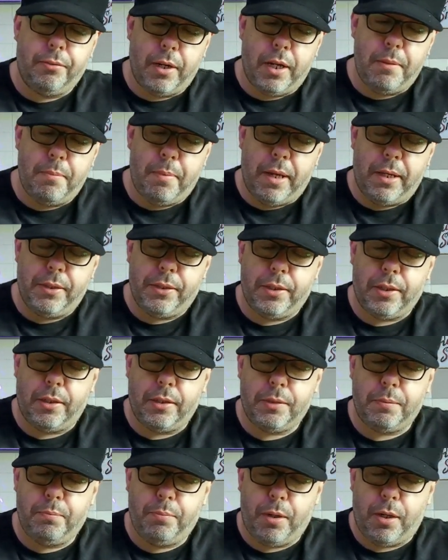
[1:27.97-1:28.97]
Fray
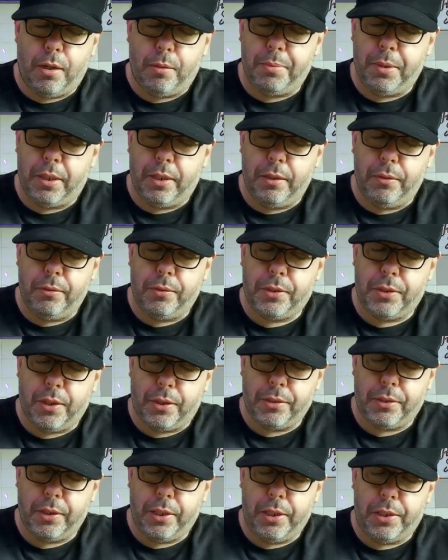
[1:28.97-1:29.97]
Bentos barbecue
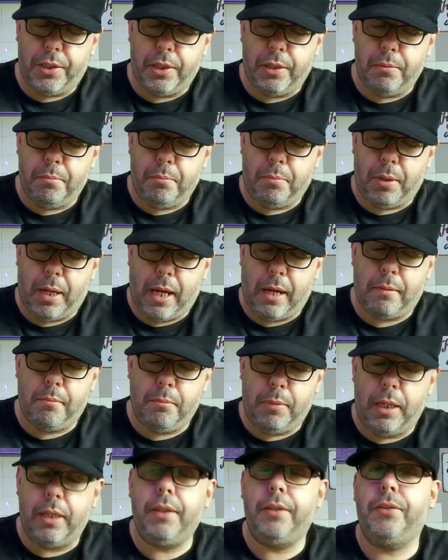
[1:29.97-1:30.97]
sausage and black
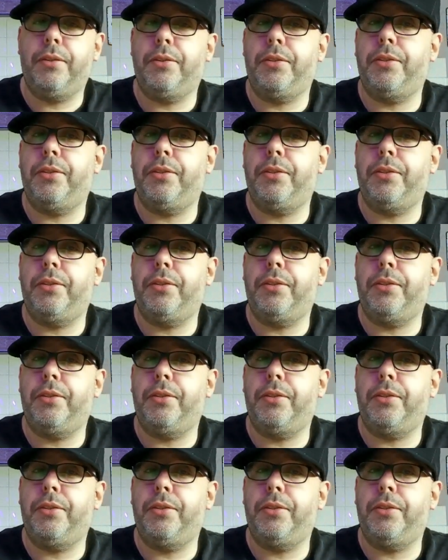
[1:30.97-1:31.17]
bean